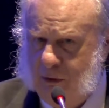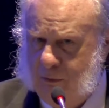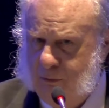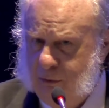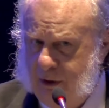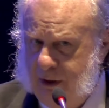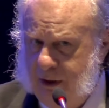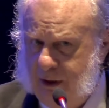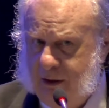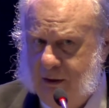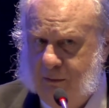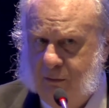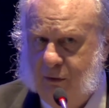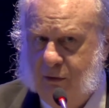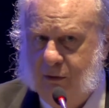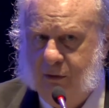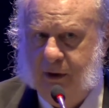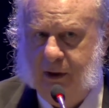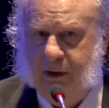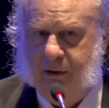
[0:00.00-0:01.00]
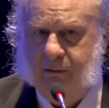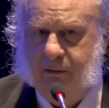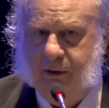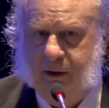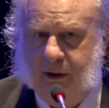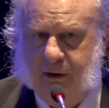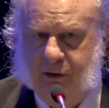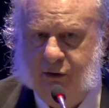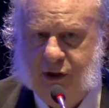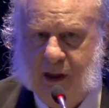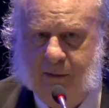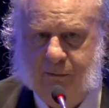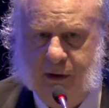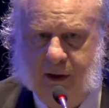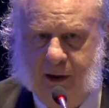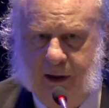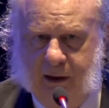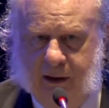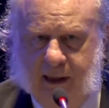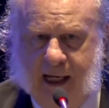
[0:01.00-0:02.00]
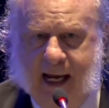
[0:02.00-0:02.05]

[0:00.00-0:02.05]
or predictable than shepherding